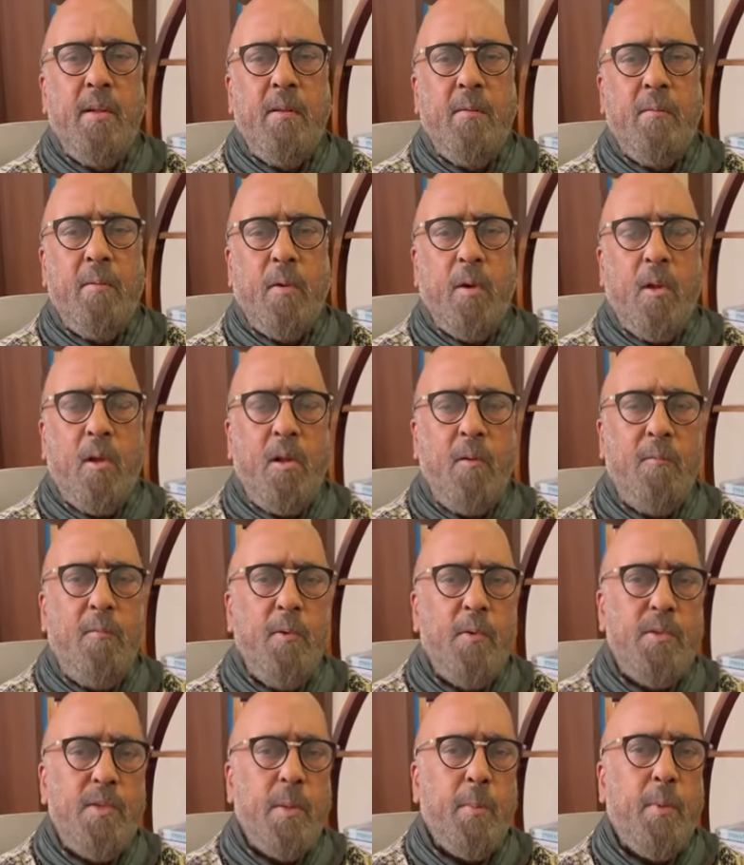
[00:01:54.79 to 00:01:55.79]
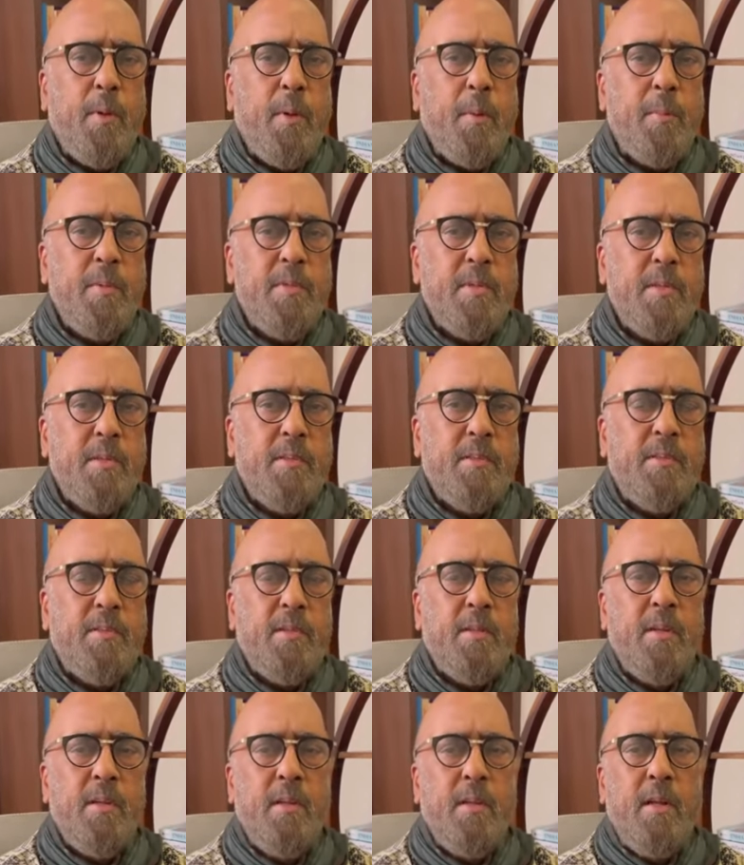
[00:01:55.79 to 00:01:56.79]
for all future purposes,
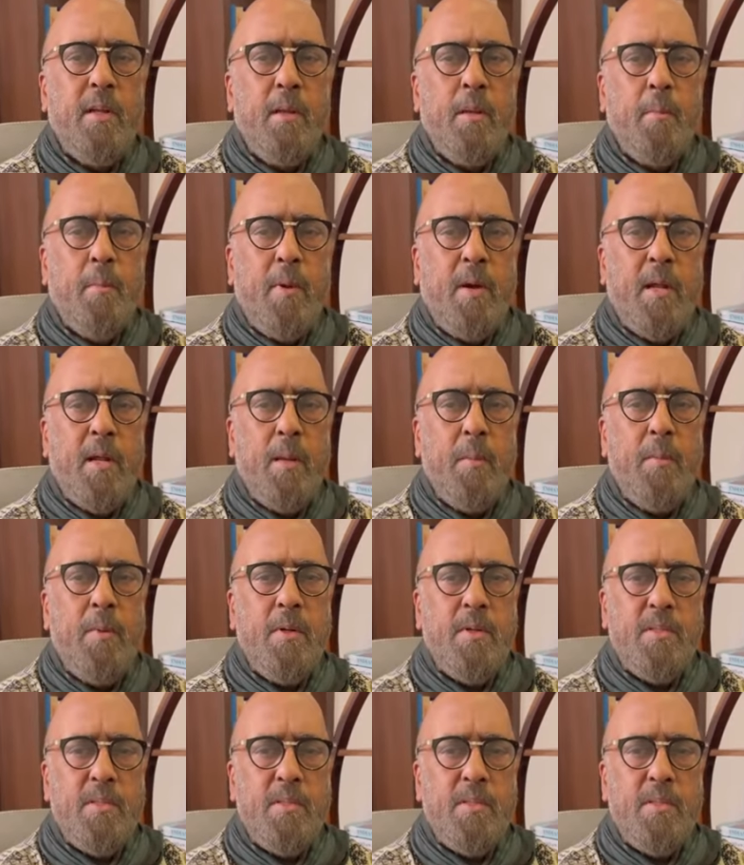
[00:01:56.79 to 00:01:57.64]
parliament